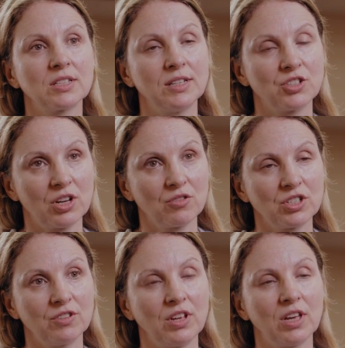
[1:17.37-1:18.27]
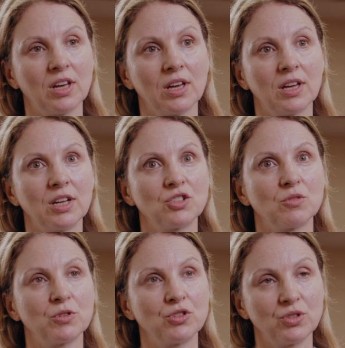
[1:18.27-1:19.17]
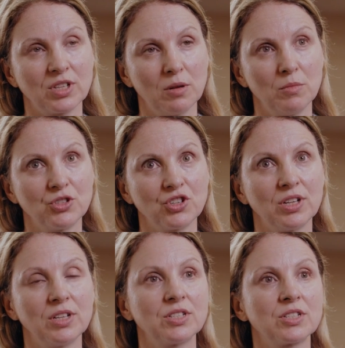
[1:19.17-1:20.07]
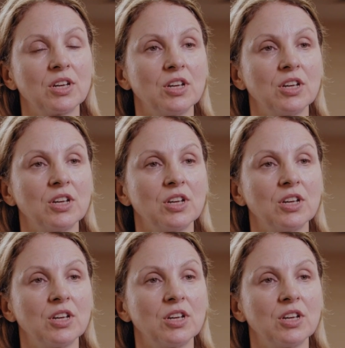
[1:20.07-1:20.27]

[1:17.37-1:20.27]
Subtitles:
generative AI to produce images,